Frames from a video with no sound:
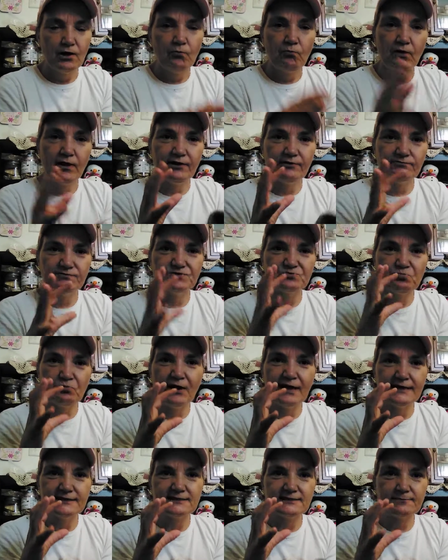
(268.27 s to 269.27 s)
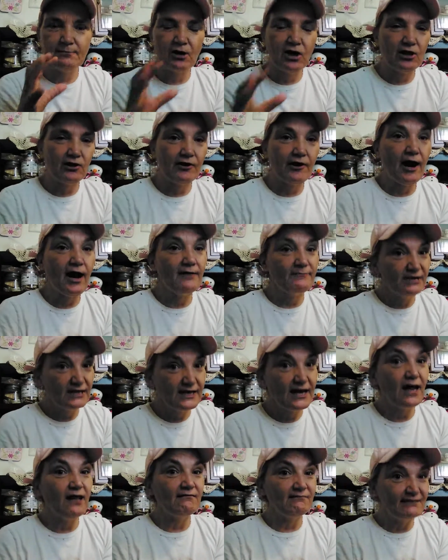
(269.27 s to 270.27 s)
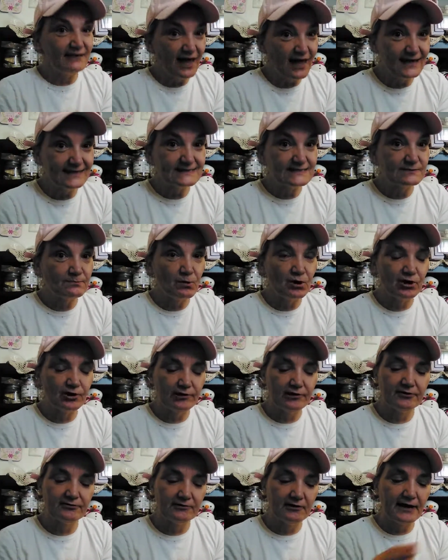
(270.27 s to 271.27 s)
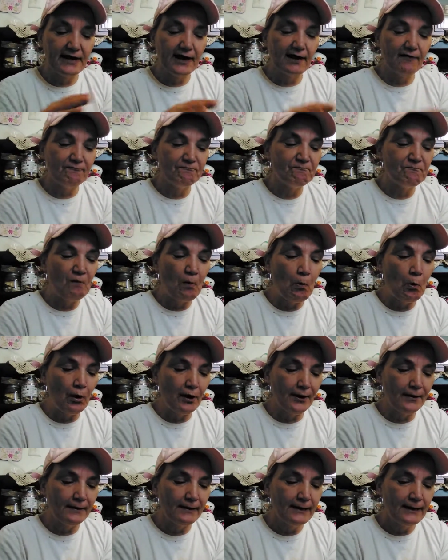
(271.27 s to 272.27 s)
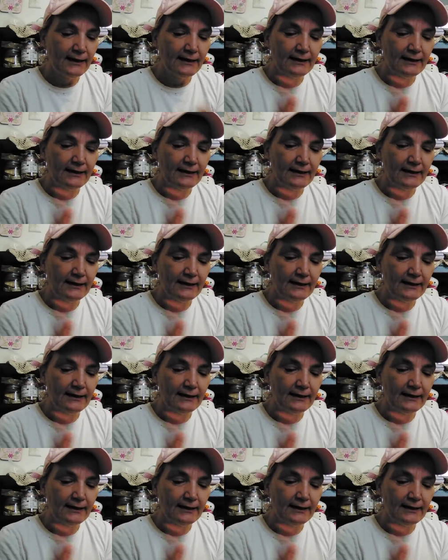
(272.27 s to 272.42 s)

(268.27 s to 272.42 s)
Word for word: Well, it was way smaller. I mean, a lot smaller, like a four.